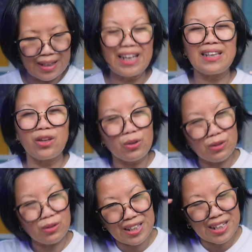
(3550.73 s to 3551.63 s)
get
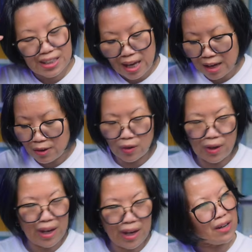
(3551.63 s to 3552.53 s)
those things out of your
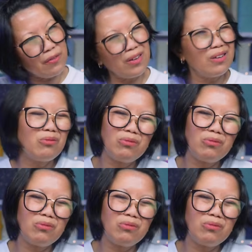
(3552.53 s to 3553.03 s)
head. If you go,